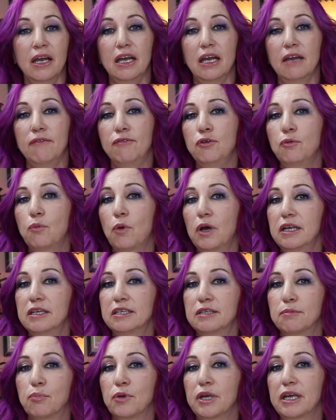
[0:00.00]
If you
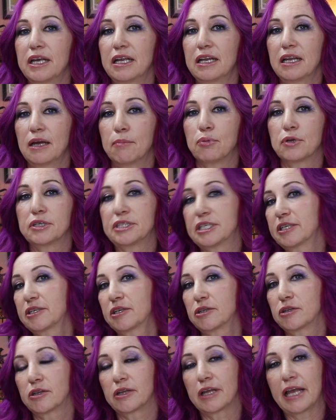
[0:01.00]
wanted to bring in a
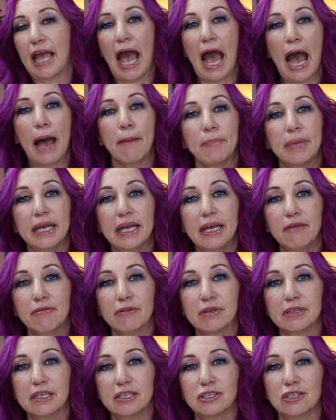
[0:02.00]
particularly happy
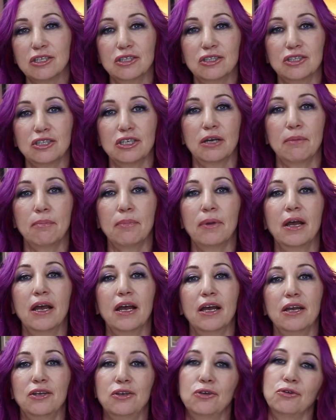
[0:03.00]
relationship,
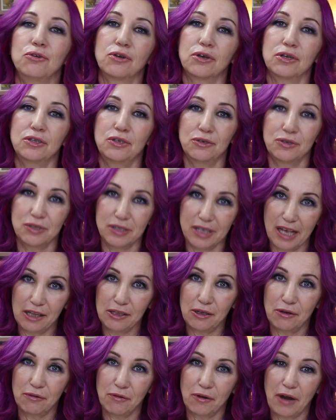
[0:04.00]
you could use
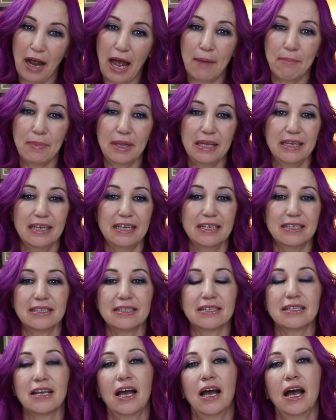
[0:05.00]
yellow for
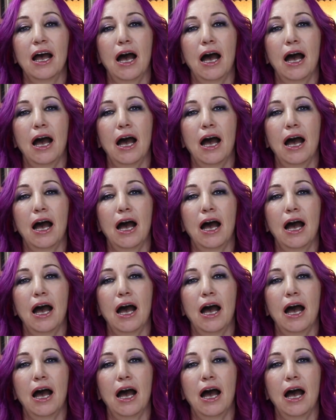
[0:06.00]
happiness.